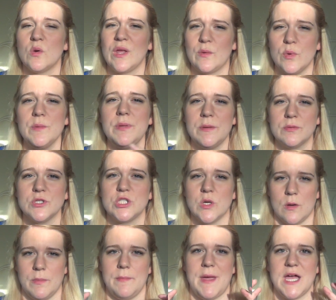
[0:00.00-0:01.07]
Like when people
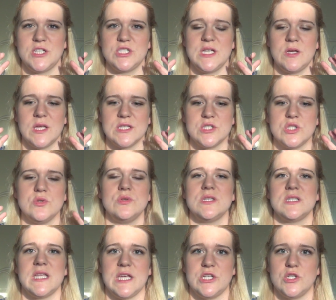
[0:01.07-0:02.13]
show up, imagine it as soon
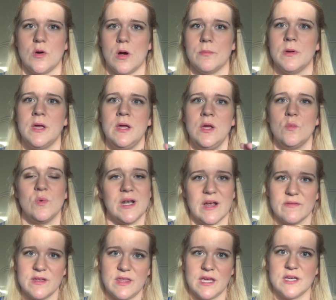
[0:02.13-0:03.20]
as they show up, when
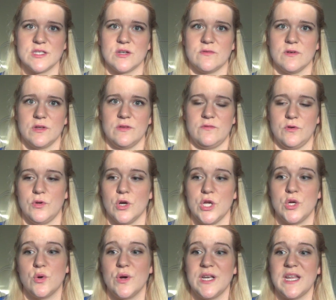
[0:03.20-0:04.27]
everything is over on the food. Are
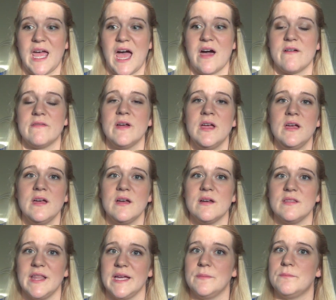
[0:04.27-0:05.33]
you going to have
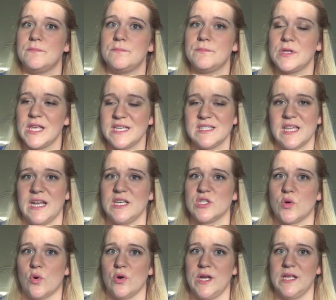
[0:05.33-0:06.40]
like place
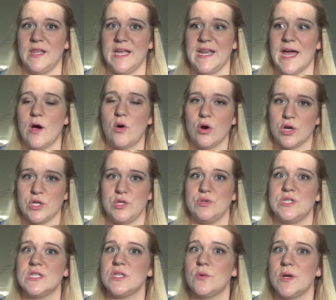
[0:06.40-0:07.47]
settings already laid out, or are you
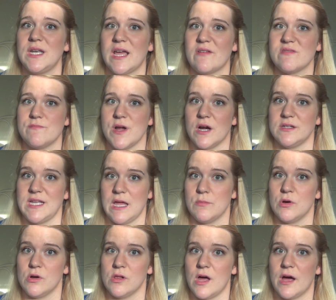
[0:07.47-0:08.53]
just going to have a bare
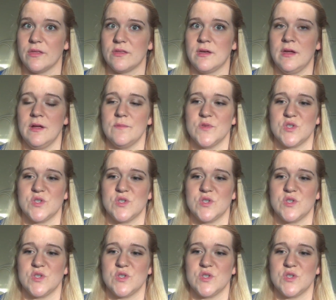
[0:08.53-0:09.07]
tablecloth?